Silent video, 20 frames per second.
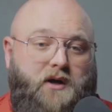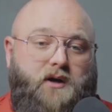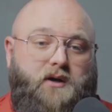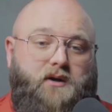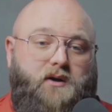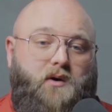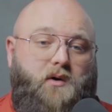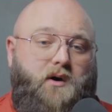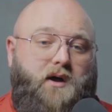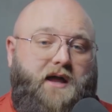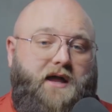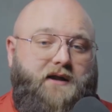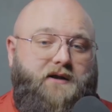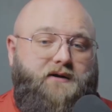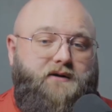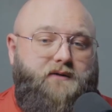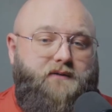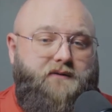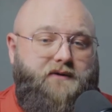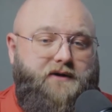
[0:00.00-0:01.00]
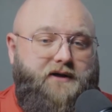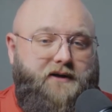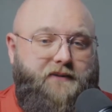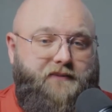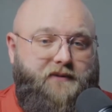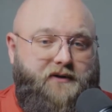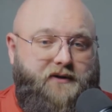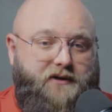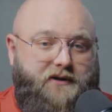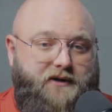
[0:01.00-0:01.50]
Go ahead and do a
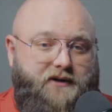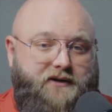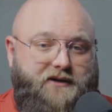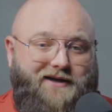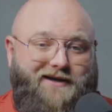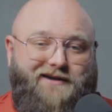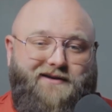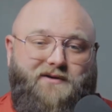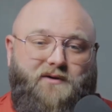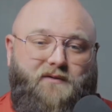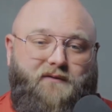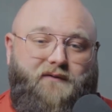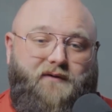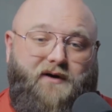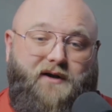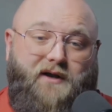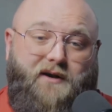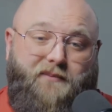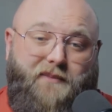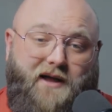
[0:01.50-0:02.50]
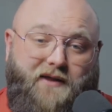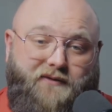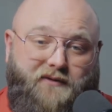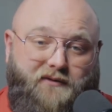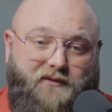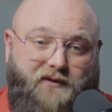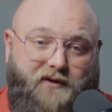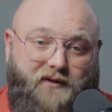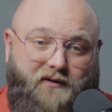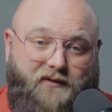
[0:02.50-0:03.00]
deep clean, and don't forget about the
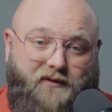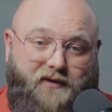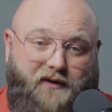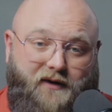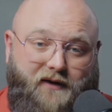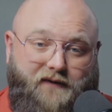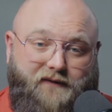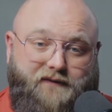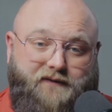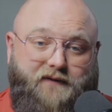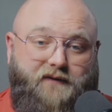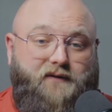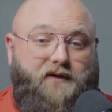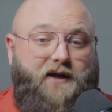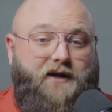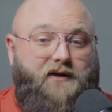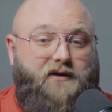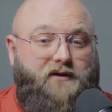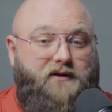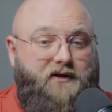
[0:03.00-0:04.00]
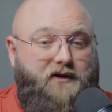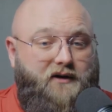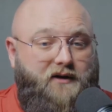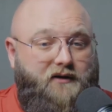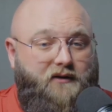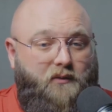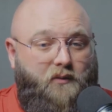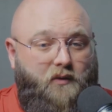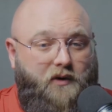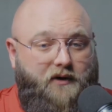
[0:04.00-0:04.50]
little things like cleaning
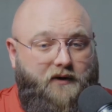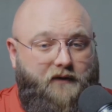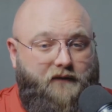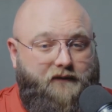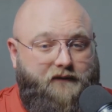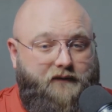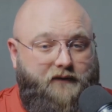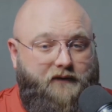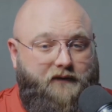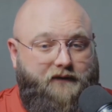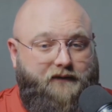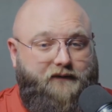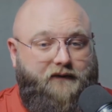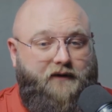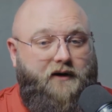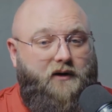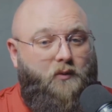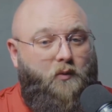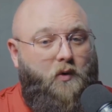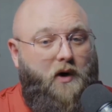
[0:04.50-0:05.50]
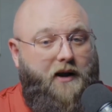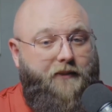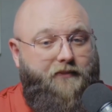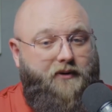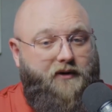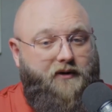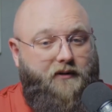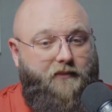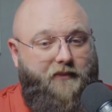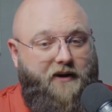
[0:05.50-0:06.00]
the windowsills and
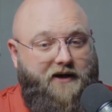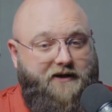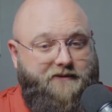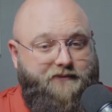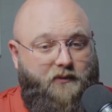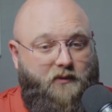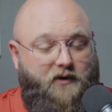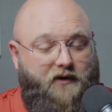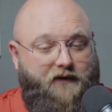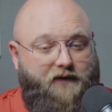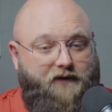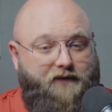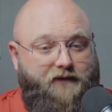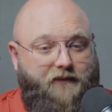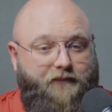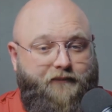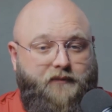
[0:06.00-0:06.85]
wiping the baseboards.